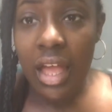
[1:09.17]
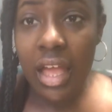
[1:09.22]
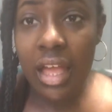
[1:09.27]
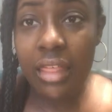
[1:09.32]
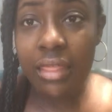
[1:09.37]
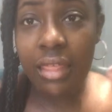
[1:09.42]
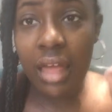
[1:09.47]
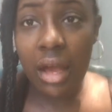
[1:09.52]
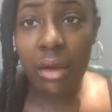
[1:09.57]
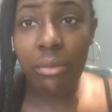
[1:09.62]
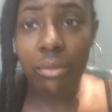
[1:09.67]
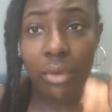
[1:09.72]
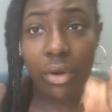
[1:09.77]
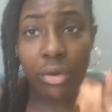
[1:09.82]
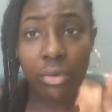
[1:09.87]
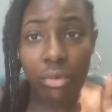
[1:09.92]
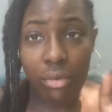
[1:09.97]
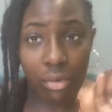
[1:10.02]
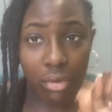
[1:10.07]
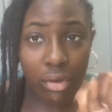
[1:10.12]
and that one
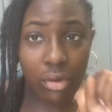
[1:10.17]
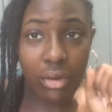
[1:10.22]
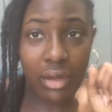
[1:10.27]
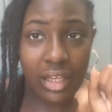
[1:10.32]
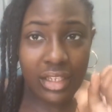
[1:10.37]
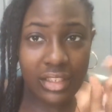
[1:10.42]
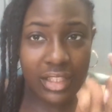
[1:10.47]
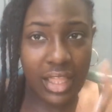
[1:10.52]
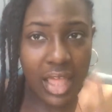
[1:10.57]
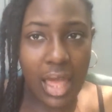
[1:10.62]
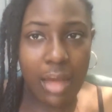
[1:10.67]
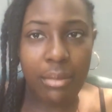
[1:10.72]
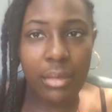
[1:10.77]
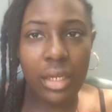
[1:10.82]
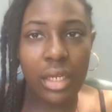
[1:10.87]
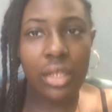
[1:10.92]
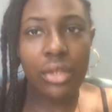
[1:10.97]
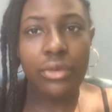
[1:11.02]
oil has that many